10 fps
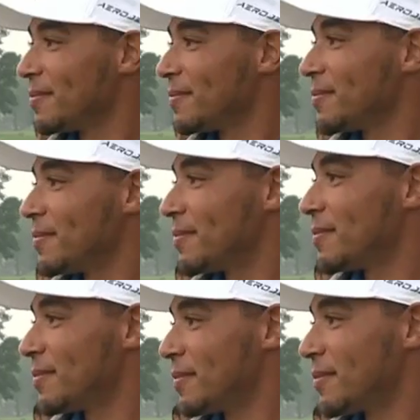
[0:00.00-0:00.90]

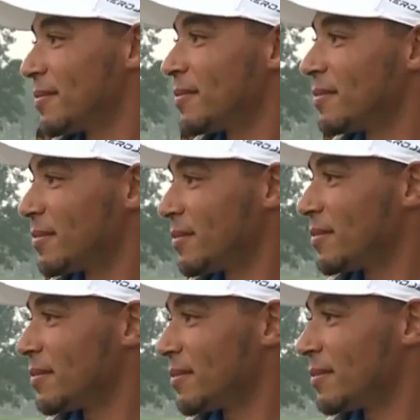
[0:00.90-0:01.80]

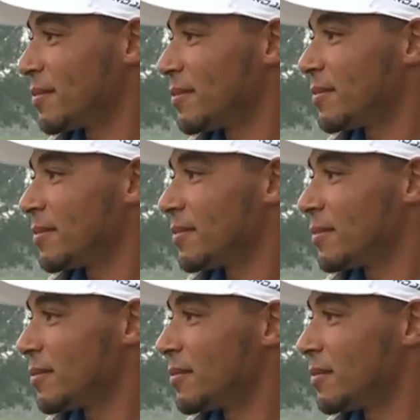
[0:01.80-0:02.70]

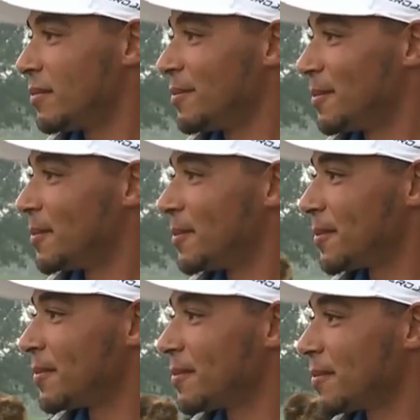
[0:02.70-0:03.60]

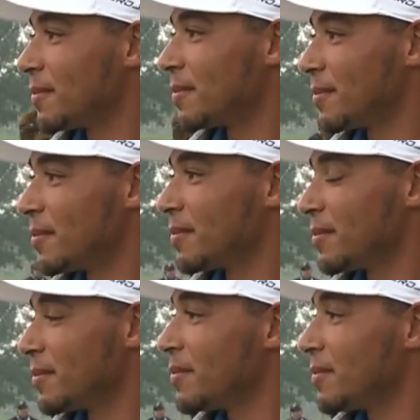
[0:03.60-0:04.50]

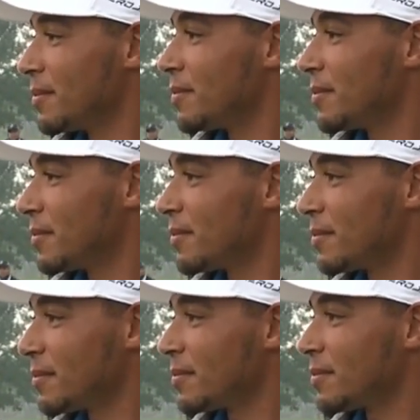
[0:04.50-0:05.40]

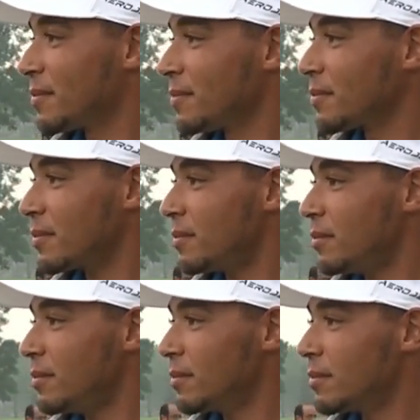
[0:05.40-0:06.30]

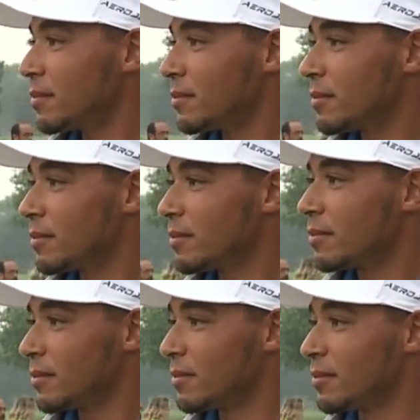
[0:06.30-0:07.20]
The person shown says nothing.